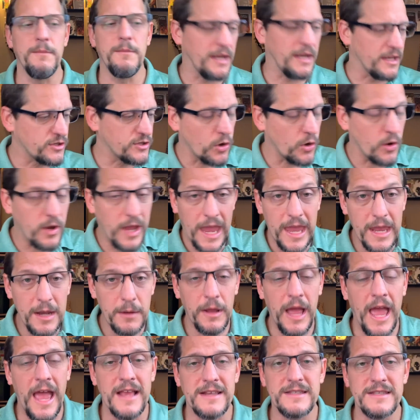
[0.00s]
and it's okay to
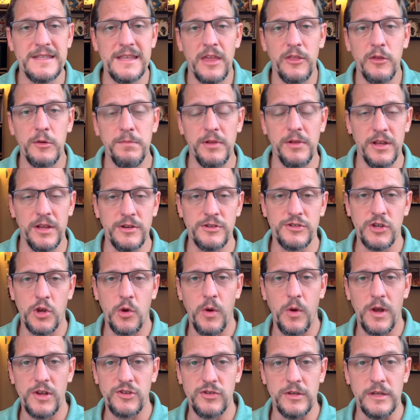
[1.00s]
ask the other players a
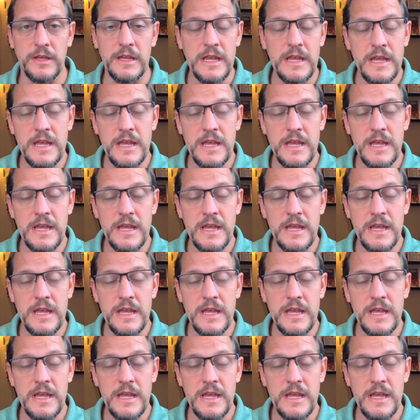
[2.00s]
question.